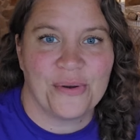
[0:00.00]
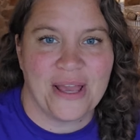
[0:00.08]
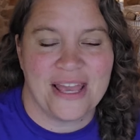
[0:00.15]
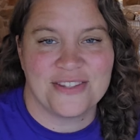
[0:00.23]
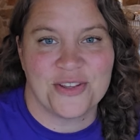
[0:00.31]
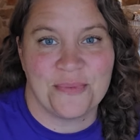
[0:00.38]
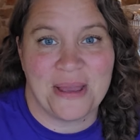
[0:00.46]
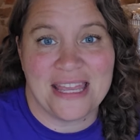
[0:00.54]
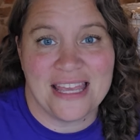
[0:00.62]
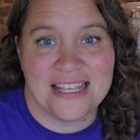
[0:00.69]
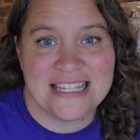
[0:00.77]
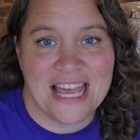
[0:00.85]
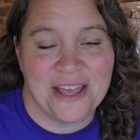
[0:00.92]
Okay, so my
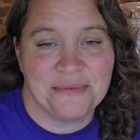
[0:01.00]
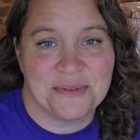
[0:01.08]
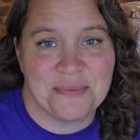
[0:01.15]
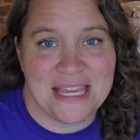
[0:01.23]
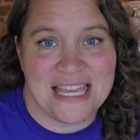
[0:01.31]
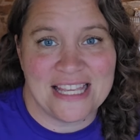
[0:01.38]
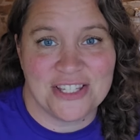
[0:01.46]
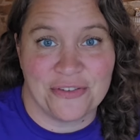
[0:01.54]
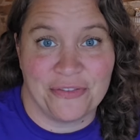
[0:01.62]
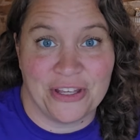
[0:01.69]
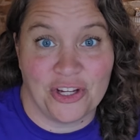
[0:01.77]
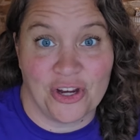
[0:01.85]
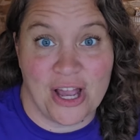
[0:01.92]
kids helped me to
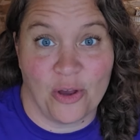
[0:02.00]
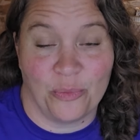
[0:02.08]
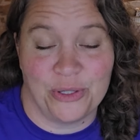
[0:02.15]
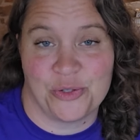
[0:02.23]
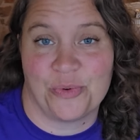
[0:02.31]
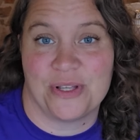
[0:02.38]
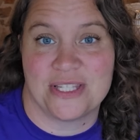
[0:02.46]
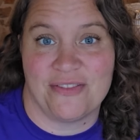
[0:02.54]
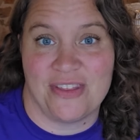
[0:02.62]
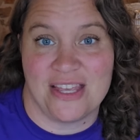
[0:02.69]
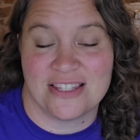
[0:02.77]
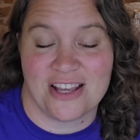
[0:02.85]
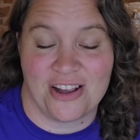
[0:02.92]
figure out which ones of
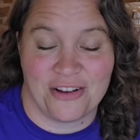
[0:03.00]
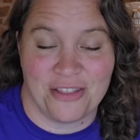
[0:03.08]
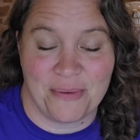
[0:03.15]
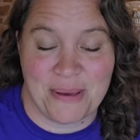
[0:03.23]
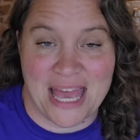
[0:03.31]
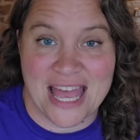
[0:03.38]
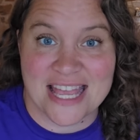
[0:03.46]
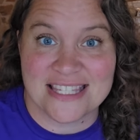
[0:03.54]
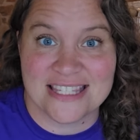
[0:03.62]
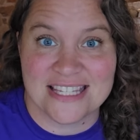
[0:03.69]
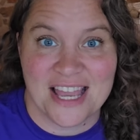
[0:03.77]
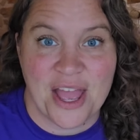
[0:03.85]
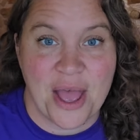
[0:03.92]
these are the
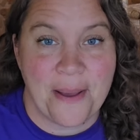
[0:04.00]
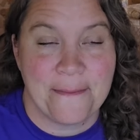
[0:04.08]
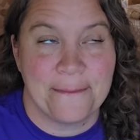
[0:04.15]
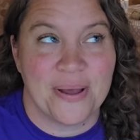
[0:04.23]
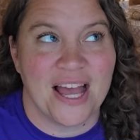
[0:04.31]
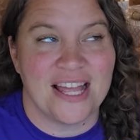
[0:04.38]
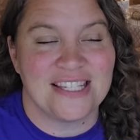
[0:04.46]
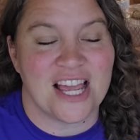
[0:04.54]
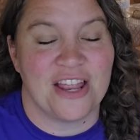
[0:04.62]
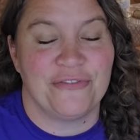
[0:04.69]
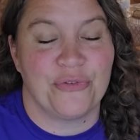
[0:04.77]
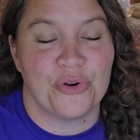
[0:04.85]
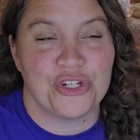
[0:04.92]
best, but
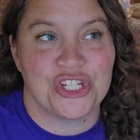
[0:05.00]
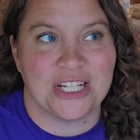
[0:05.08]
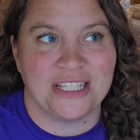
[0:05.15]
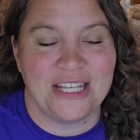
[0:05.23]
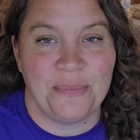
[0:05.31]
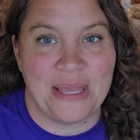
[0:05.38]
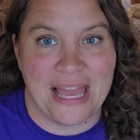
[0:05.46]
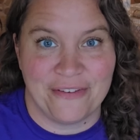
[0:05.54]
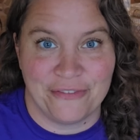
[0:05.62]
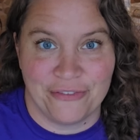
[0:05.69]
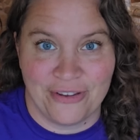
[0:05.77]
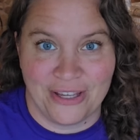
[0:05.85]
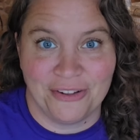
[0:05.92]
unfortunately we
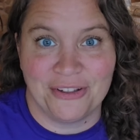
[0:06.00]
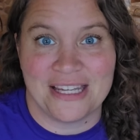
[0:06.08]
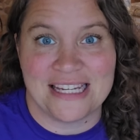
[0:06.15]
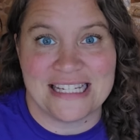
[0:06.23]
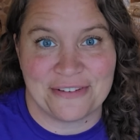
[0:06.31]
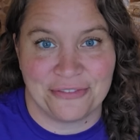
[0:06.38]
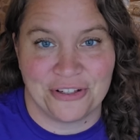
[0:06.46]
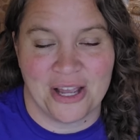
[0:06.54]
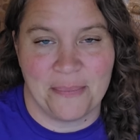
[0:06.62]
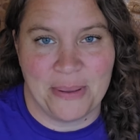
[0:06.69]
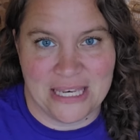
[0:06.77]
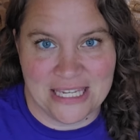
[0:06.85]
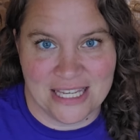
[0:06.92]
had very different
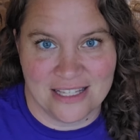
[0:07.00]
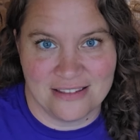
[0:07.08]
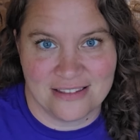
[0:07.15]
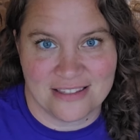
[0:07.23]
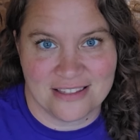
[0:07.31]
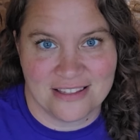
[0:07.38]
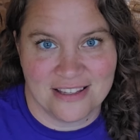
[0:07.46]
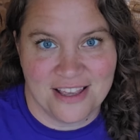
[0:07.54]
opinions.